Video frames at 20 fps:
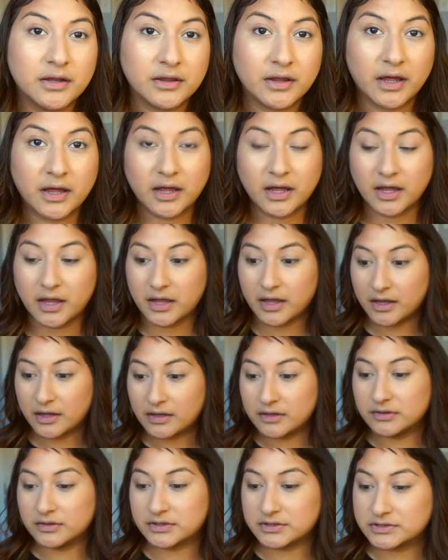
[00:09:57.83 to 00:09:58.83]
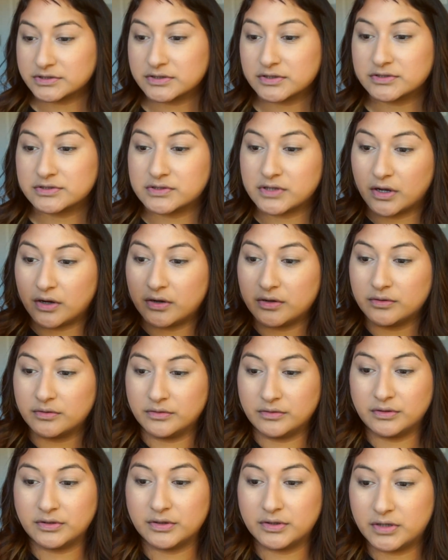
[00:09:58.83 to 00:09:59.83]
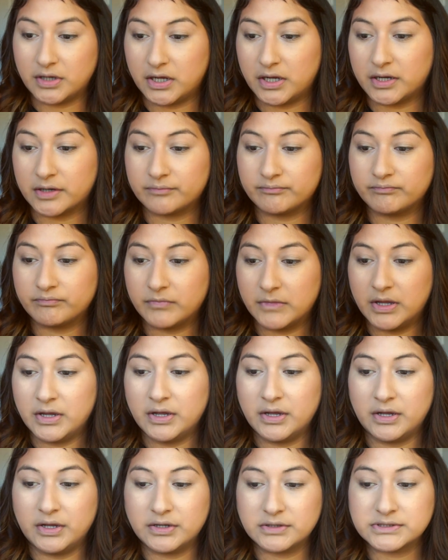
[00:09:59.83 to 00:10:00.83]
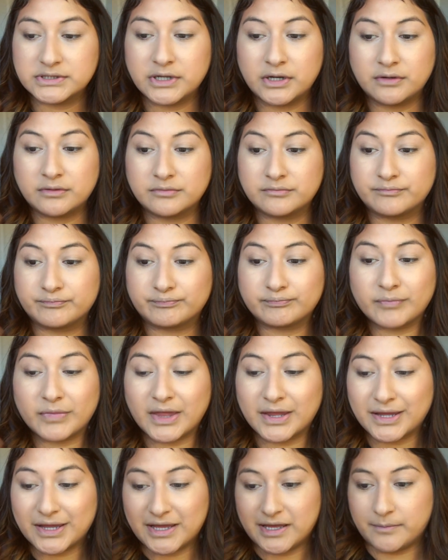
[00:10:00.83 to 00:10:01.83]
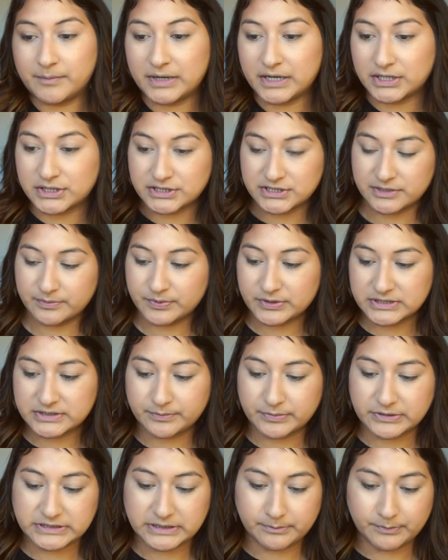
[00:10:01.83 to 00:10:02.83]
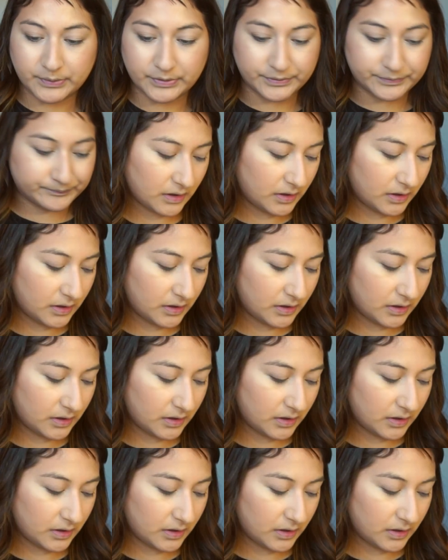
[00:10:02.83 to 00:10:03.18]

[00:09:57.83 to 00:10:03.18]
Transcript: Like it looks so good. So keeping it super simple.